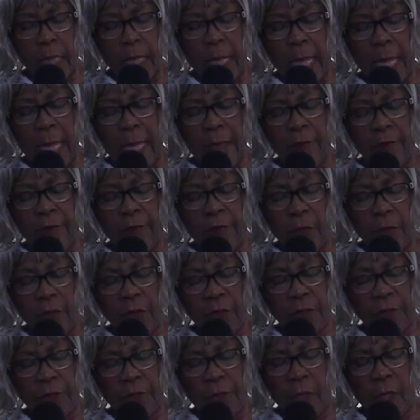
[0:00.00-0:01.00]
And
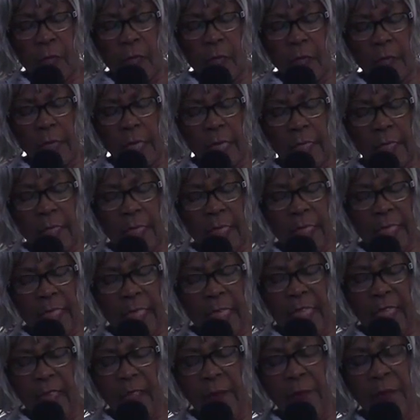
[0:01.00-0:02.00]
verse, uh, and then
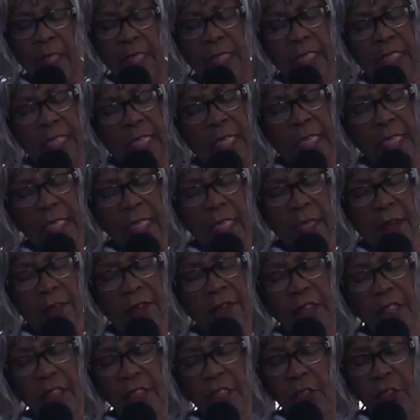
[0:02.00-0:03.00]
in the beginning
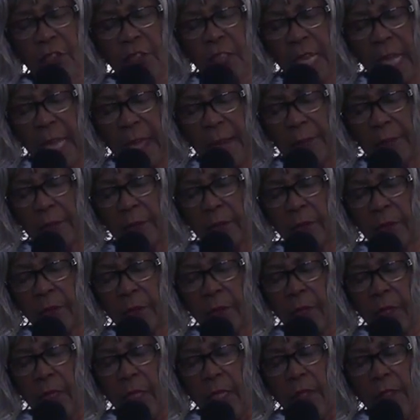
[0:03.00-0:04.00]
of this chapter,
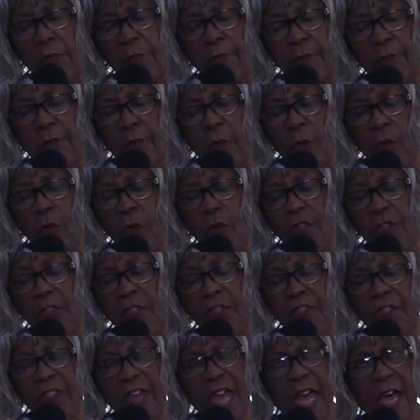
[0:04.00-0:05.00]

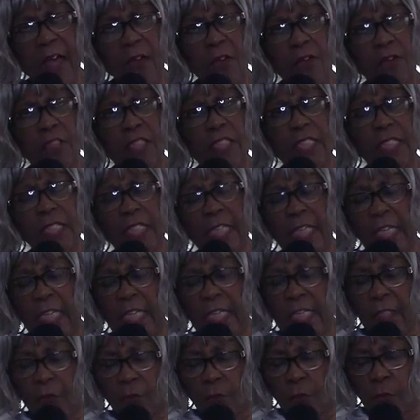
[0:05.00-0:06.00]
4,000
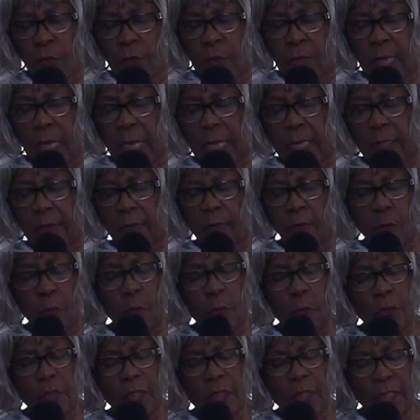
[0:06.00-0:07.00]
Israelites
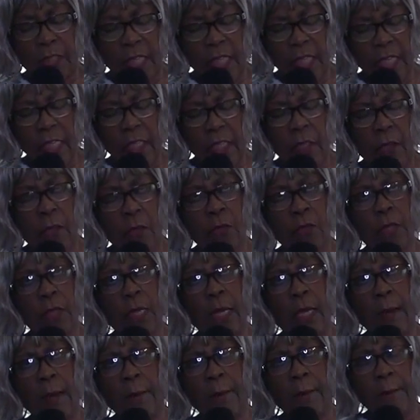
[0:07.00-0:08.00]
were killed
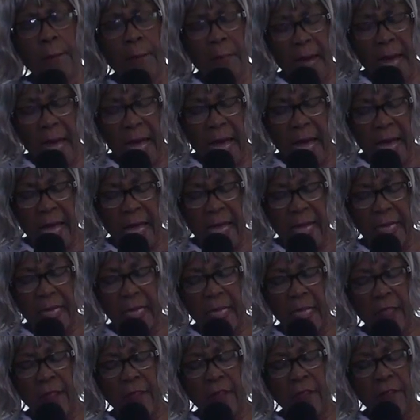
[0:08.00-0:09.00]
by
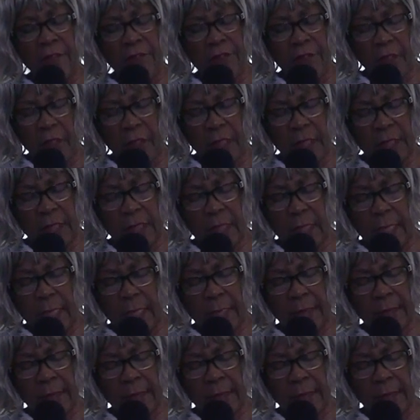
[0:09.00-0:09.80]
the Philistines.